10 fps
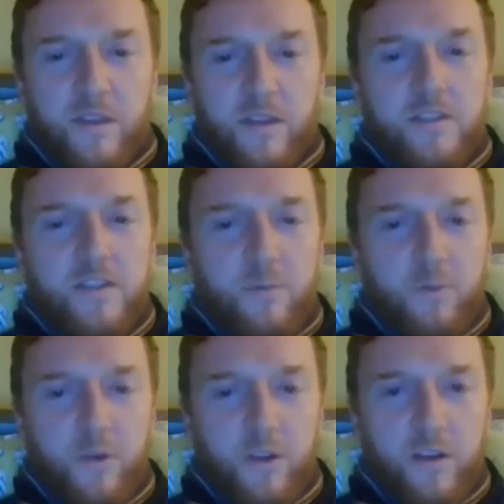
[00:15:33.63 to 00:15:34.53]
At some
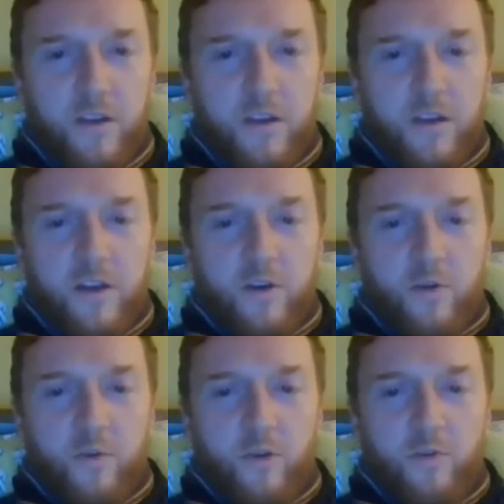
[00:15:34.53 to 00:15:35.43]
point,
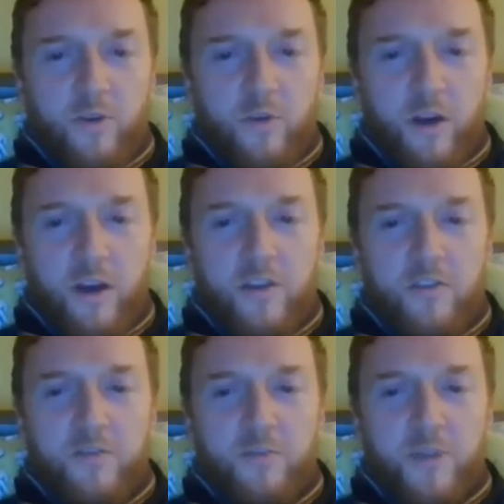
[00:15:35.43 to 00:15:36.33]
we require you
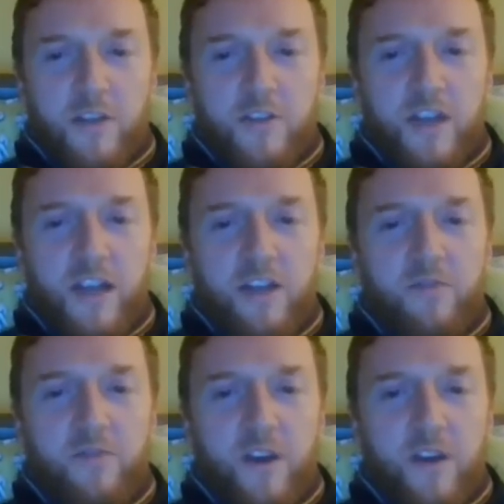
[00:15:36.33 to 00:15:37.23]
to plunge head
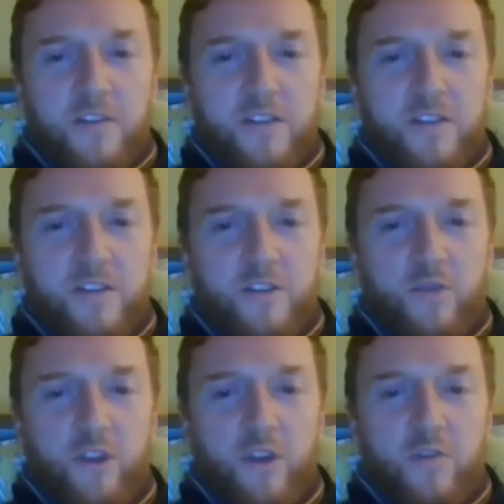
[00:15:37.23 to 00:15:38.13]
first into your
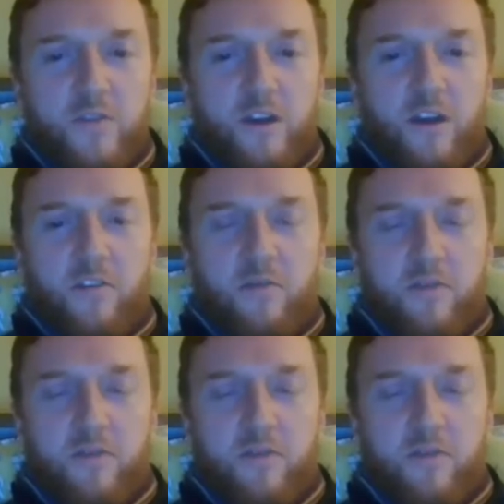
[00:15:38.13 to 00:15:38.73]
nosedive.